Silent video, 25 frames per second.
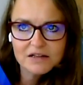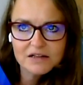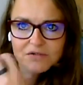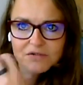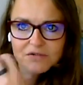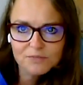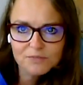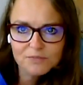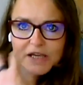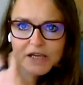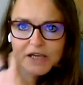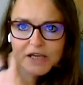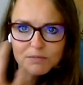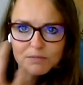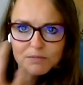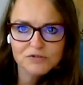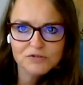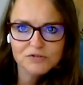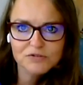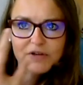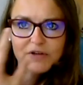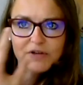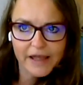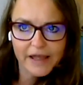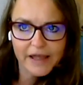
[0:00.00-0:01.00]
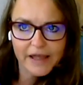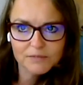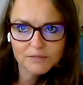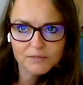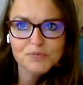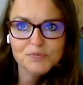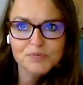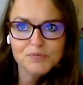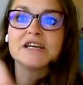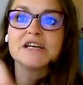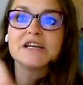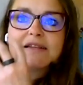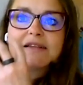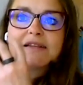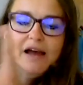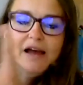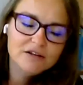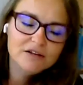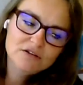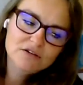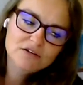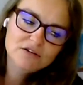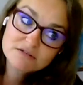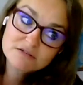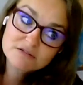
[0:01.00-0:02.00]
you'll be able to
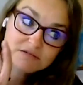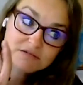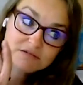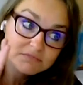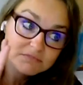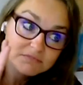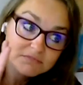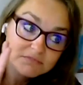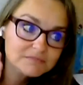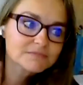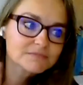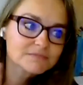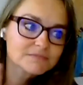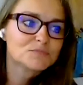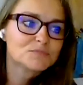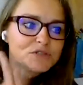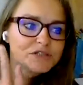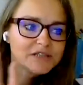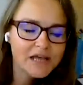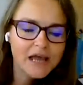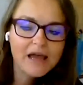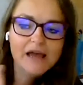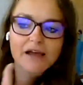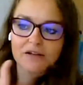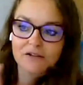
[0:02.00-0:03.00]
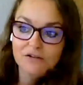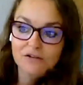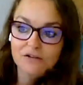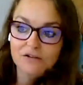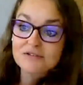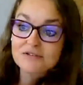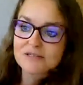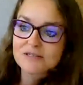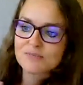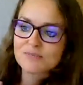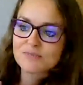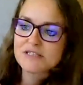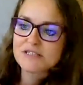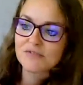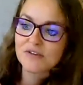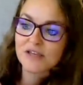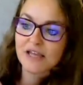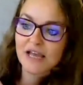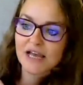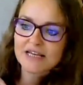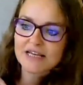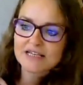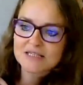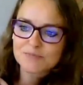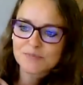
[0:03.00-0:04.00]
pre-diagnose specific
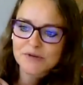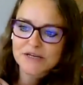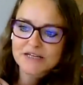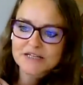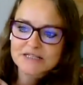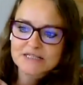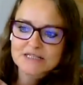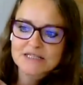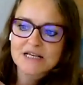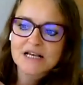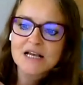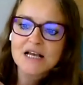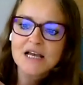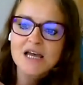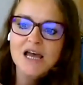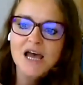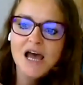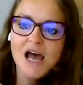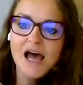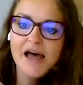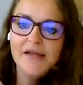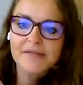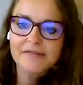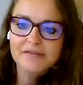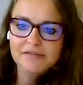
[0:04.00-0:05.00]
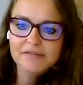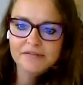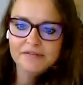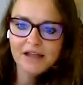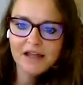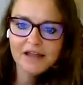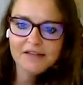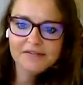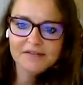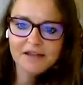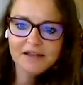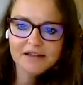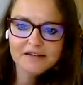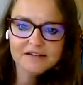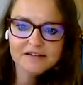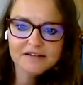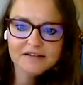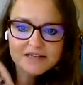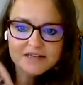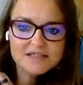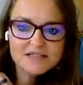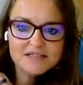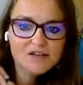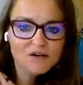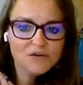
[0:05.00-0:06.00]
aspects. And then it
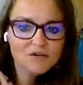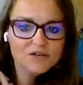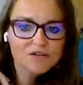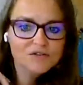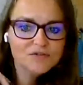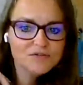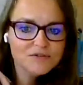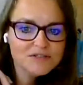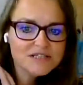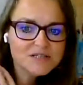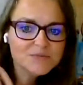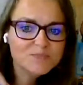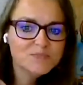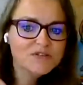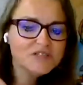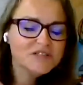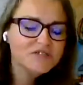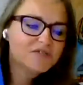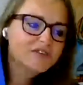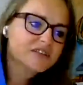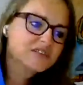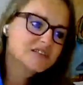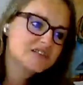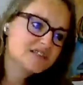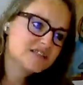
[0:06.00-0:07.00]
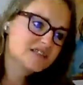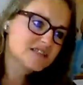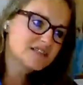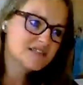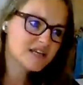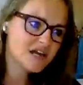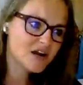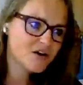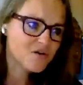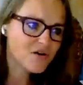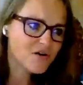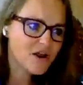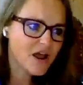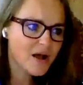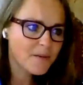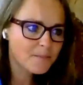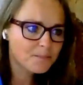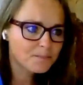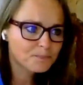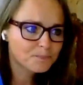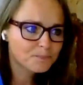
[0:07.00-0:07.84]
doesn't go into any specific disease area.